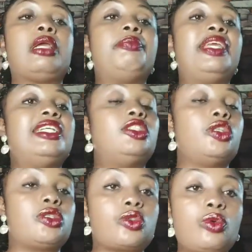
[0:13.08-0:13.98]
Be it
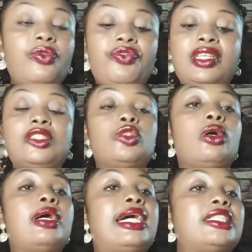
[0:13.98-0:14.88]
your school fees,
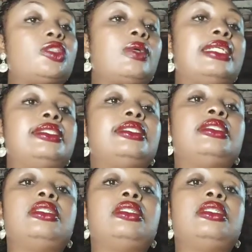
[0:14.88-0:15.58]
your house rent.